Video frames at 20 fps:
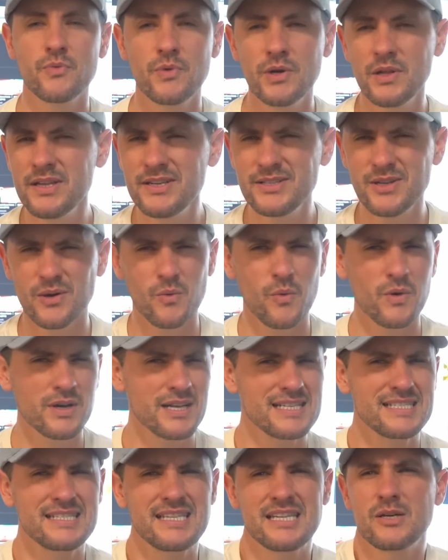you really don't want
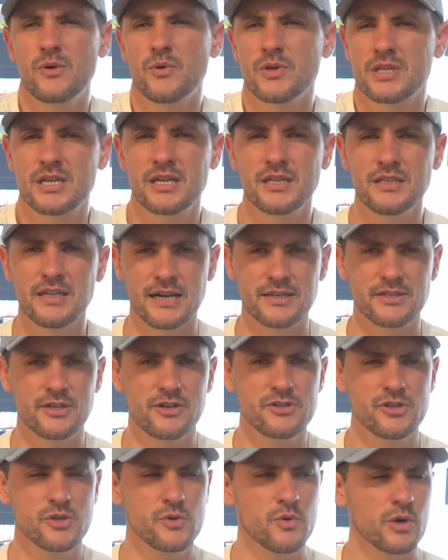to deal with
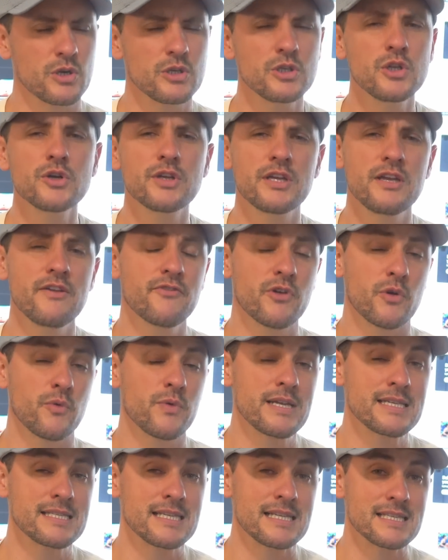collectors who are looking for
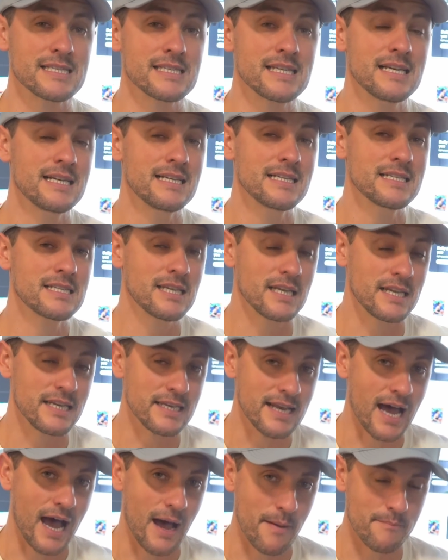reasons to
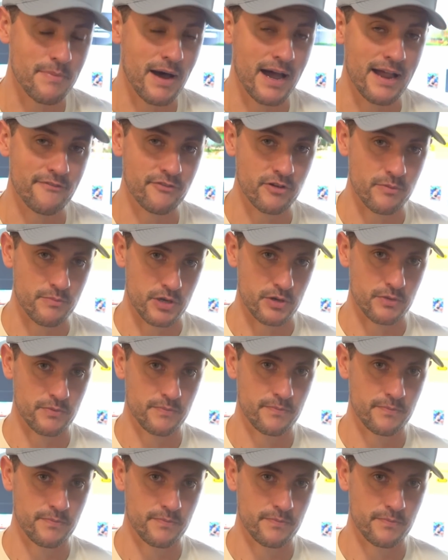not buy from you.